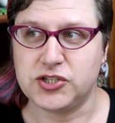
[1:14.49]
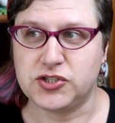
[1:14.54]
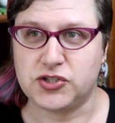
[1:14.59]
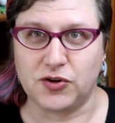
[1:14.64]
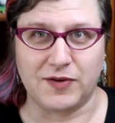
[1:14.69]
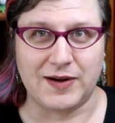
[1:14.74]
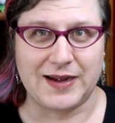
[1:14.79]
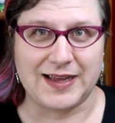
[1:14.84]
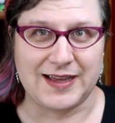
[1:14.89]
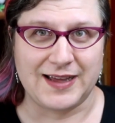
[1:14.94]

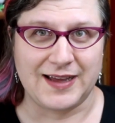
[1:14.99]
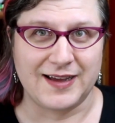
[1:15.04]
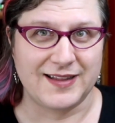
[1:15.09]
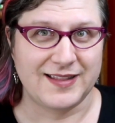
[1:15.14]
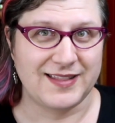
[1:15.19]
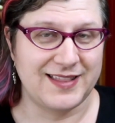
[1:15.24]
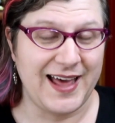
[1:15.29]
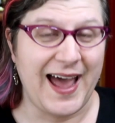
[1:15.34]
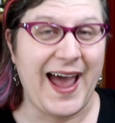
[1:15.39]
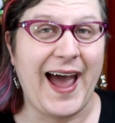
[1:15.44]
during
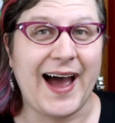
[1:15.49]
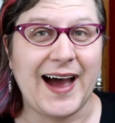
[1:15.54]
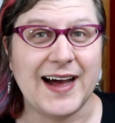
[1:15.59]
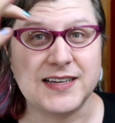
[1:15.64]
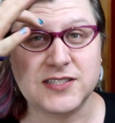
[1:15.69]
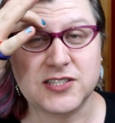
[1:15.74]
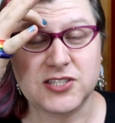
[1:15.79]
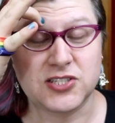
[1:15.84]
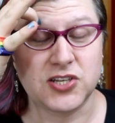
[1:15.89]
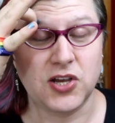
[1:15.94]

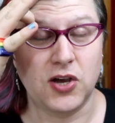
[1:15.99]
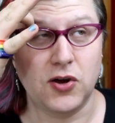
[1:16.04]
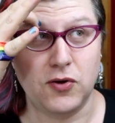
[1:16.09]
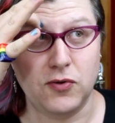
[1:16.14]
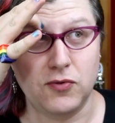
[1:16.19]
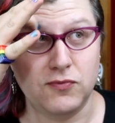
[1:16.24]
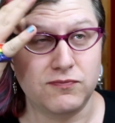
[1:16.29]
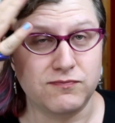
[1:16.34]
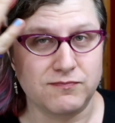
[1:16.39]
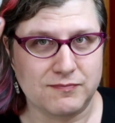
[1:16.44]
that.
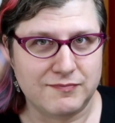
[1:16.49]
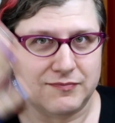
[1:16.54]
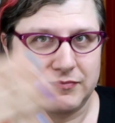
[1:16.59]
So